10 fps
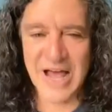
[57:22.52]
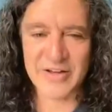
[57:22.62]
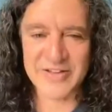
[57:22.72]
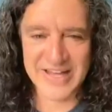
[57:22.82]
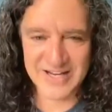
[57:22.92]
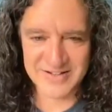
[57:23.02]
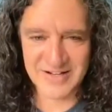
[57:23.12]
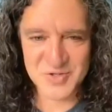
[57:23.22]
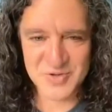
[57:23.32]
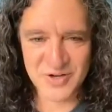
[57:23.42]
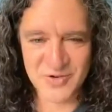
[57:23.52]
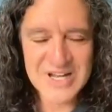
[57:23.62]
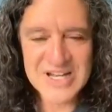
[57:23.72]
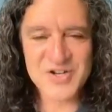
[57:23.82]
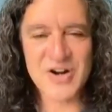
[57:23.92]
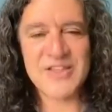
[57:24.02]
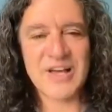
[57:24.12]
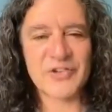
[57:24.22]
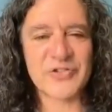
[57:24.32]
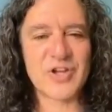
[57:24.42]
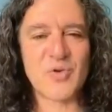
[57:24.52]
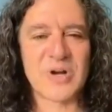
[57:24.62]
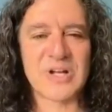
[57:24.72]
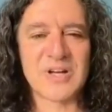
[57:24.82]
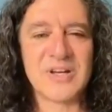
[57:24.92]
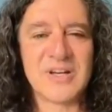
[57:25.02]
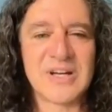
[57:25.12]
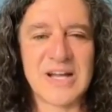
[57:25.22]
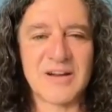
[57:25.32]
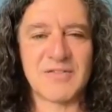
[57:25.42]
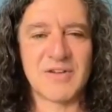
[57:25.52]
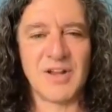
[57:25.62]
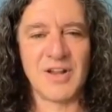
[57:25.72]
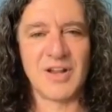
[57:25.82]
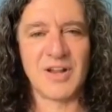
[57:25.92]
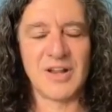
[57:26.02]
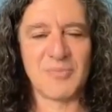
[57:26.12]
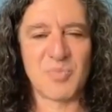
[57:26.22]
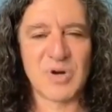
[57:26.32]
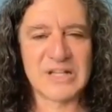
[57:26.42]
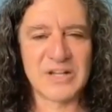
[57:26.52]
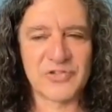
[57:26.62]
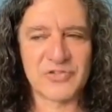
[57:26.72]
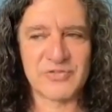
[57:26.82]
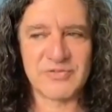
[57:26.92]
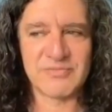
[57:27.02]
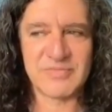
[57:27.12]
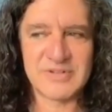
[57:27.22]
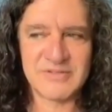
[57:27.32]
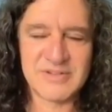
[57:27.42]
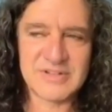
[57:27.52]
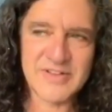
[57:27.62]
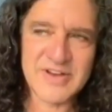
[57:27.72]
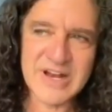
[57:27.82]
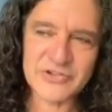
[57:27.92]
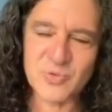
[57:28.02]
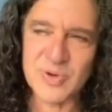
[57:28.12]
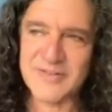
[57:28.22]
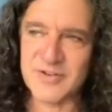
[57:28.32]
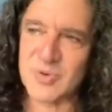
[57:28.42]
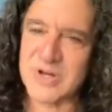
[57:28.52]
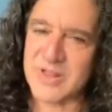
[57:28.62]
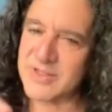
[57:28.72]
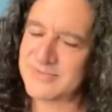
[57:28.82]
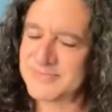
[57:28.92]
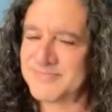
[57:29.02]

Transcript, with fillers: how can they get in touch with you? Is there anything else that you want to kind of cl- bring this to the next whatever with?